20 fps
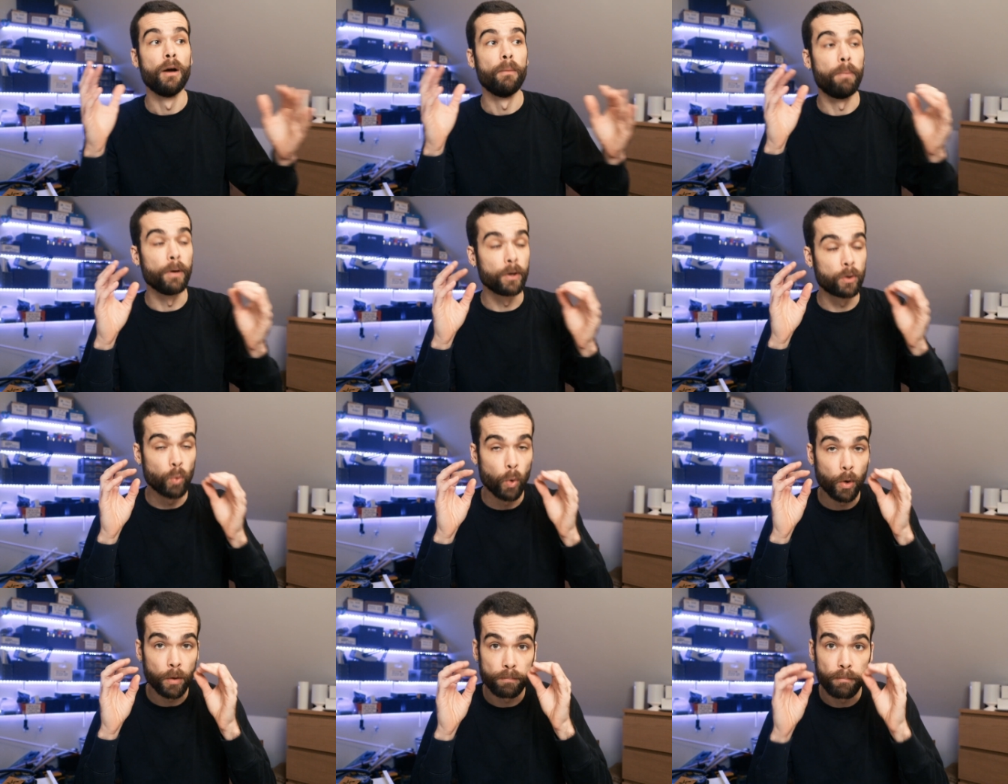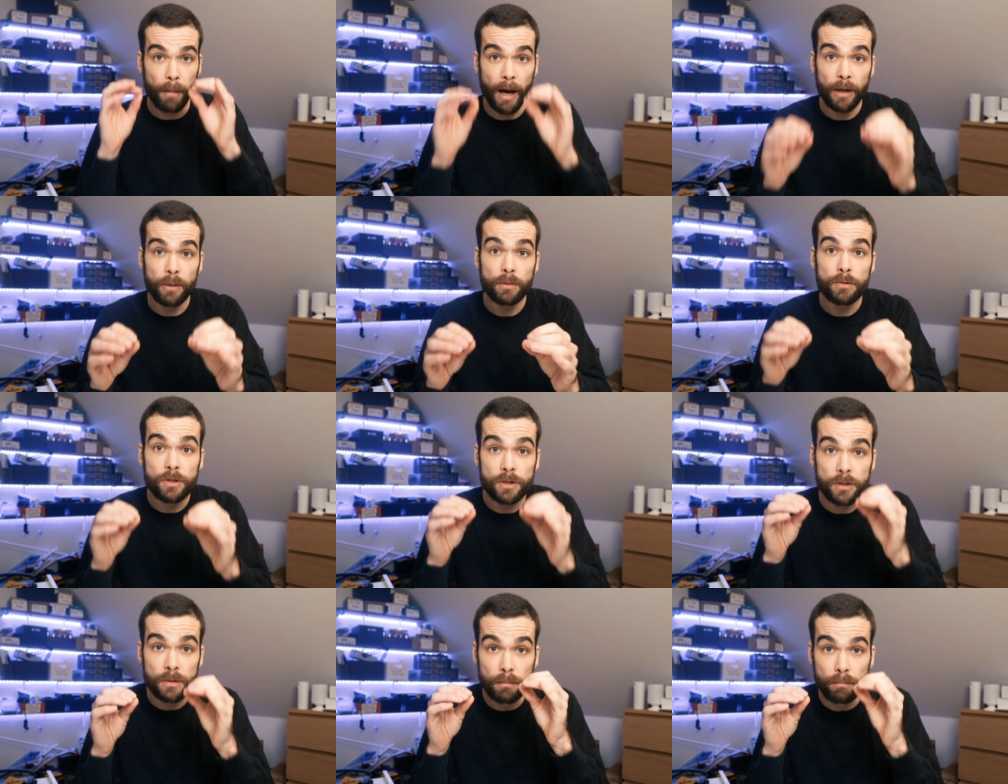but what
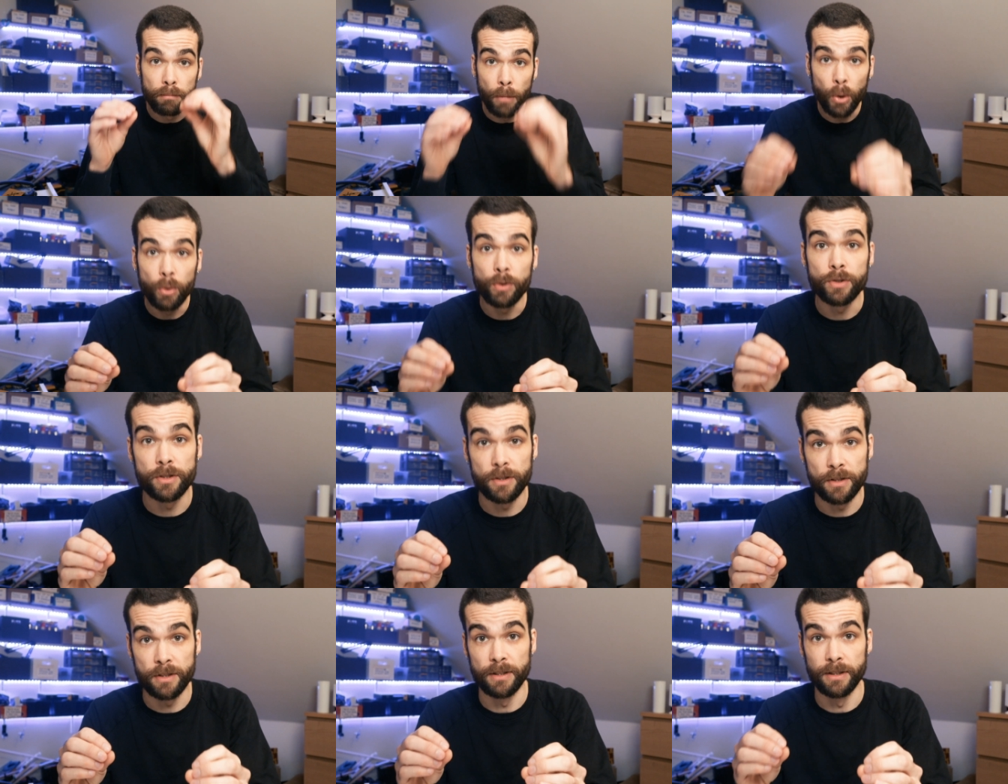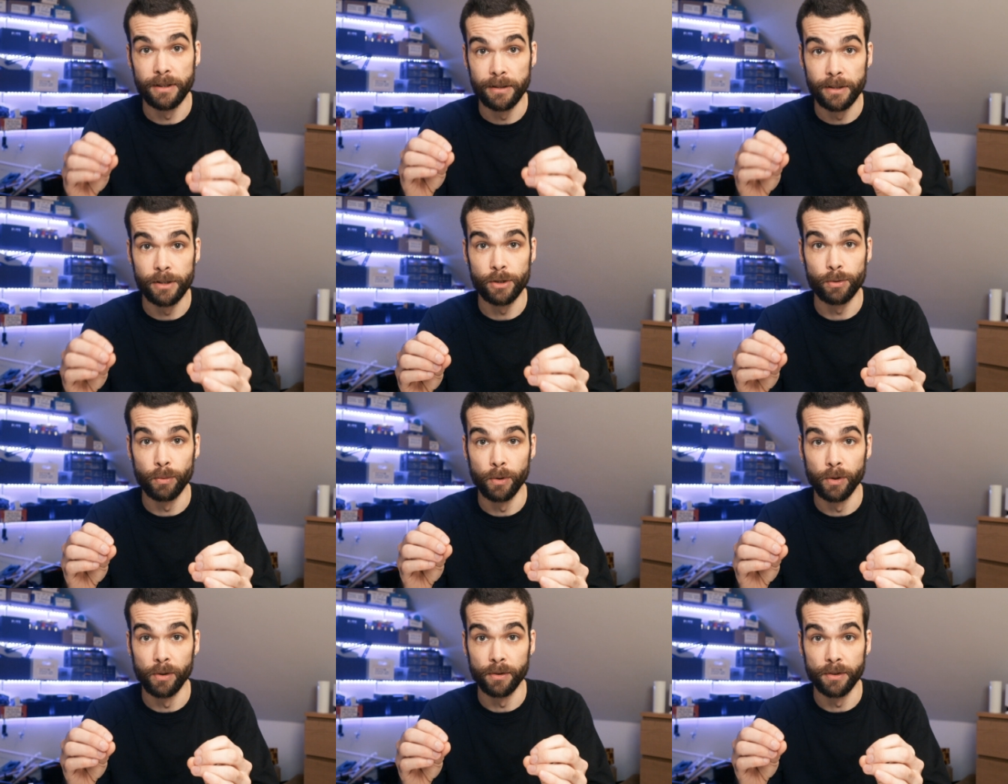matters the most in
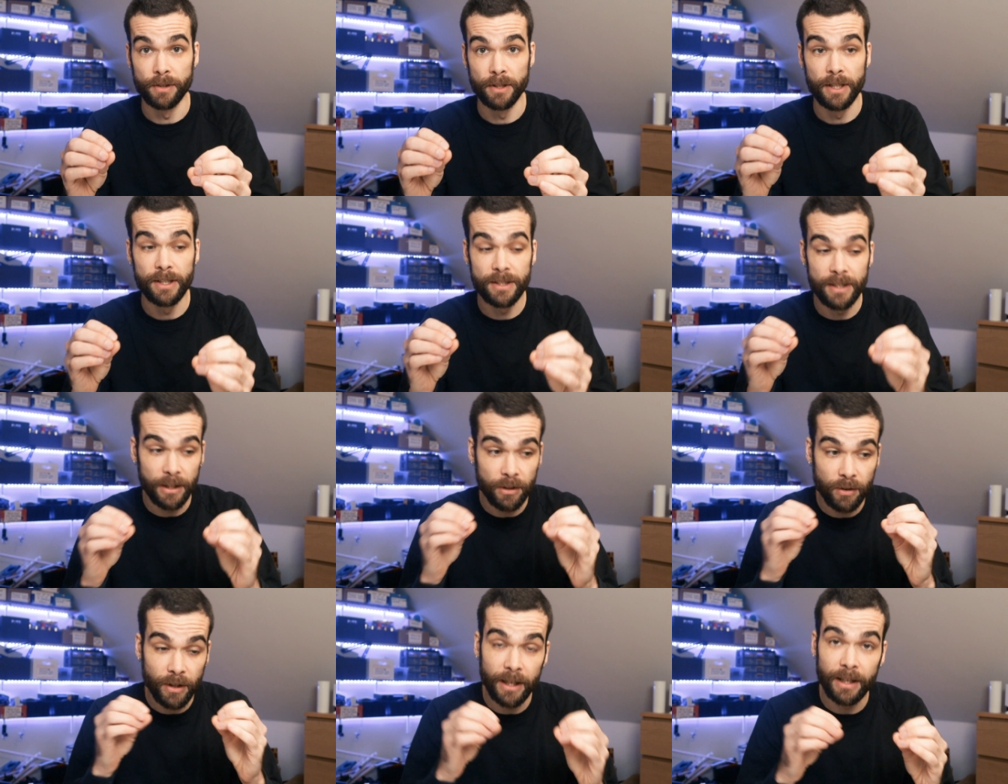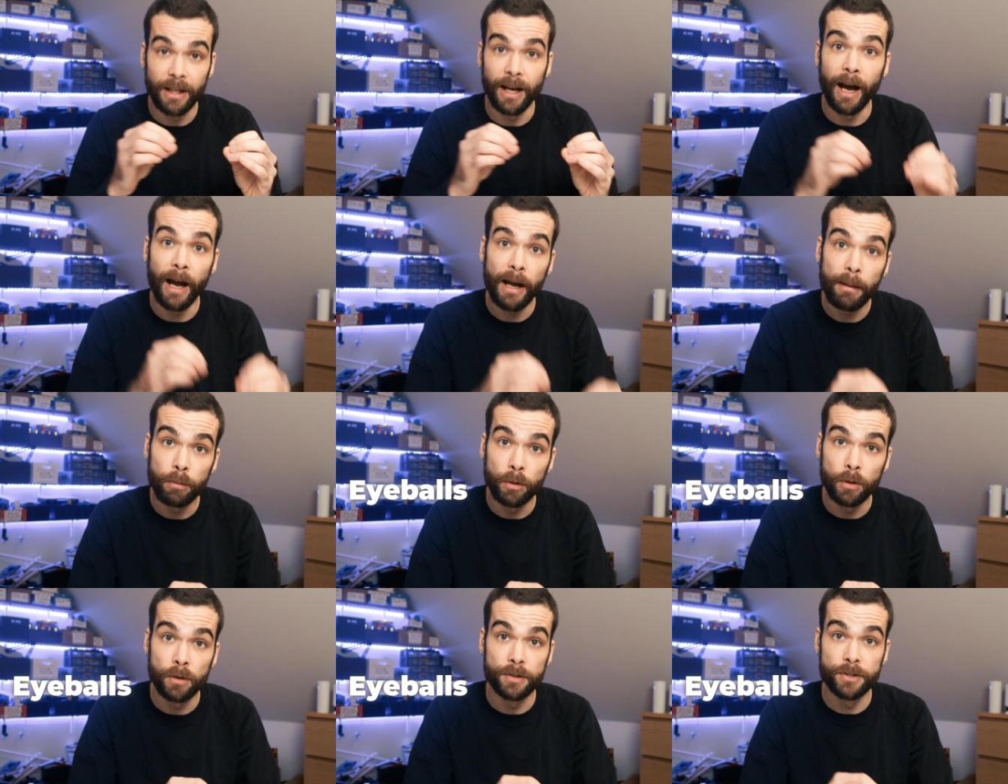this world is that you get
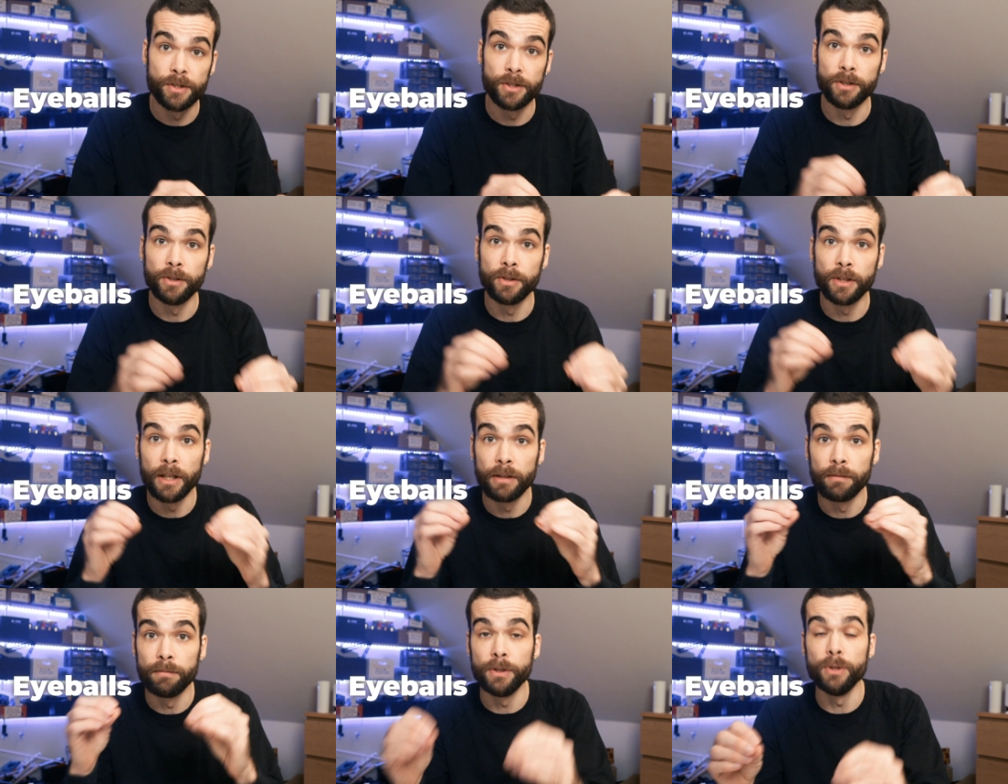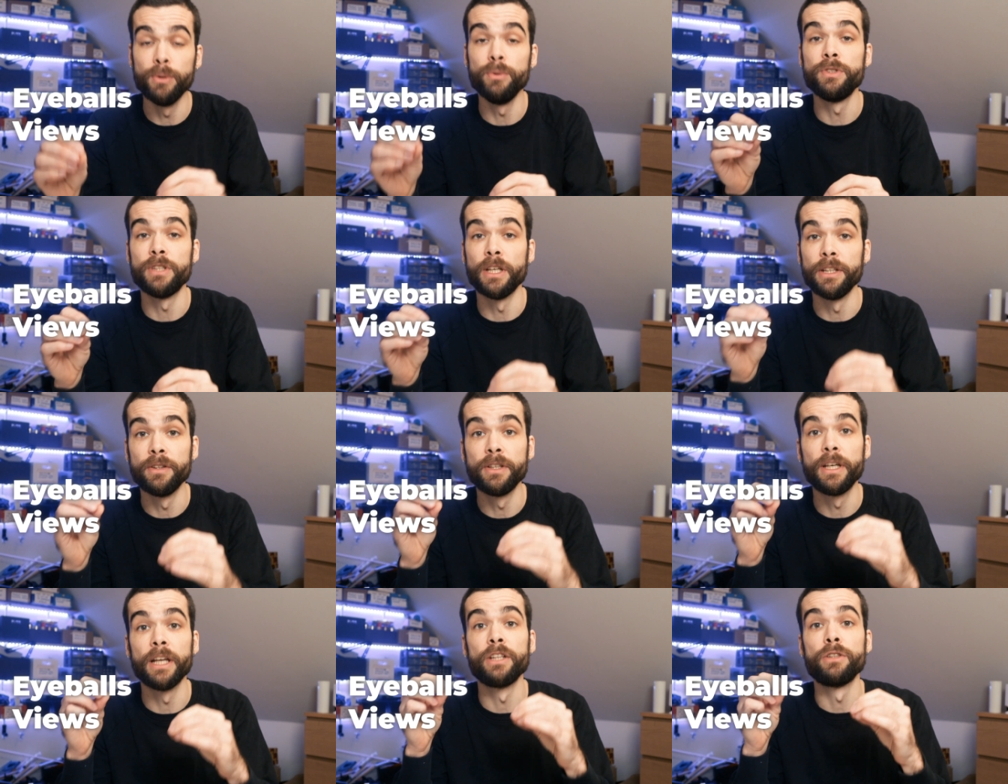eyeballs, you get views and
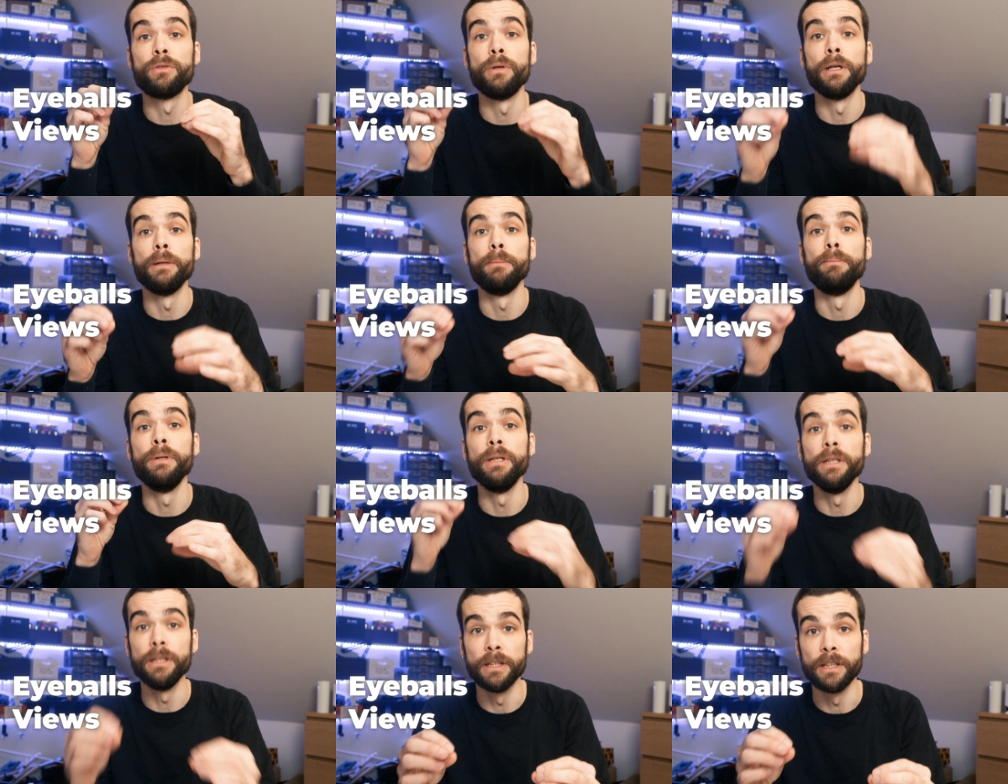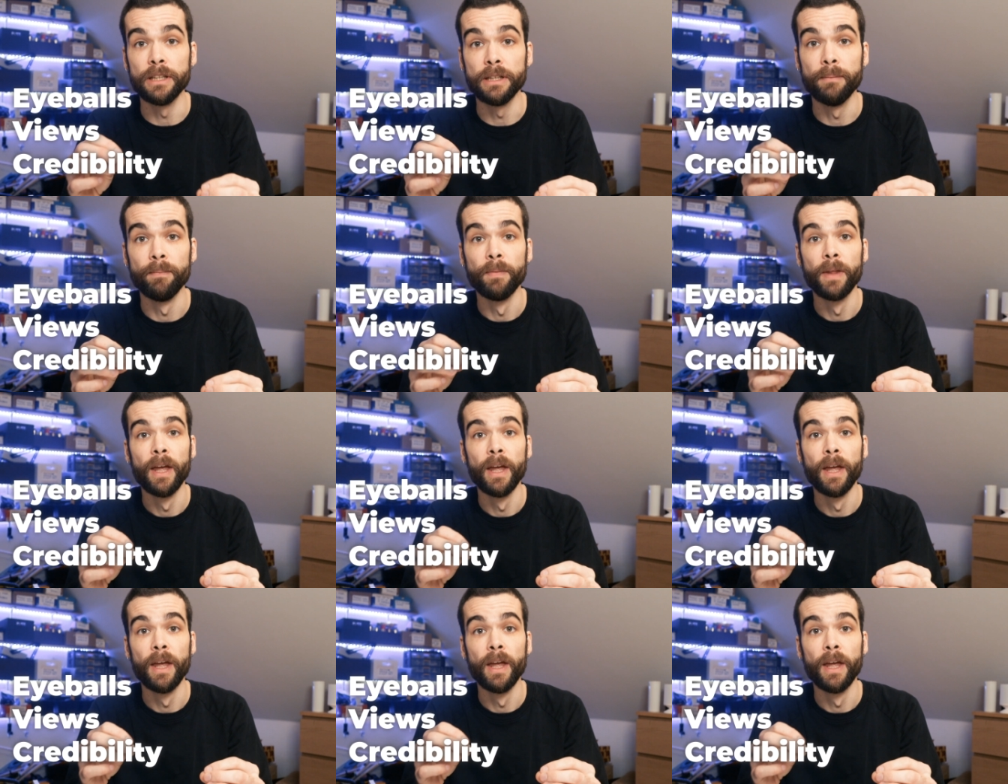you get credibility.